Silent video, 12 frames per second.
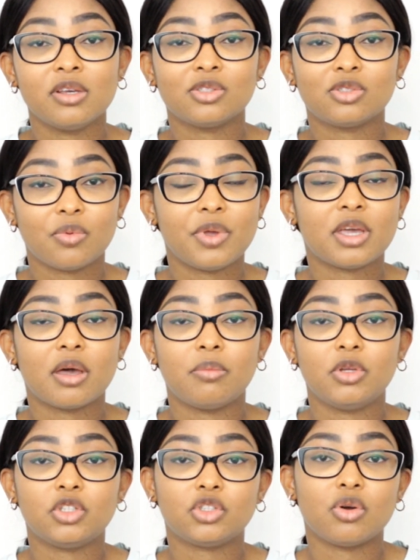so we can
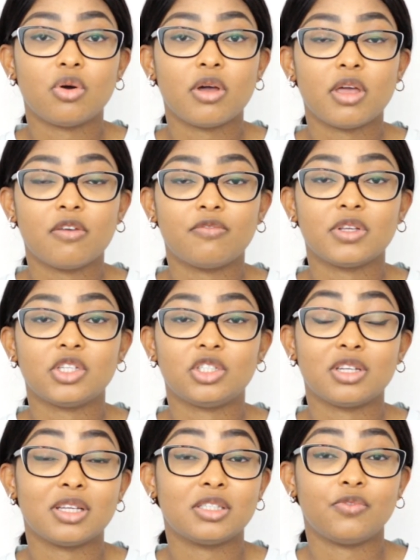be sure if it's
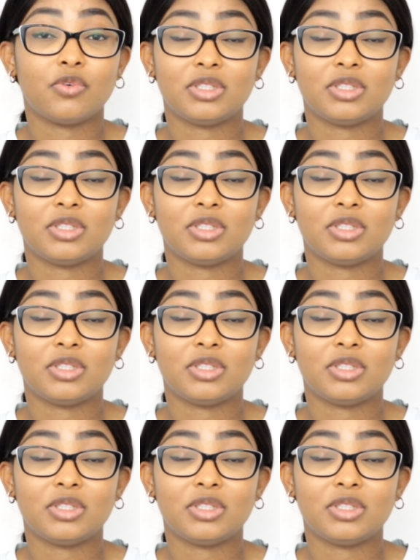just for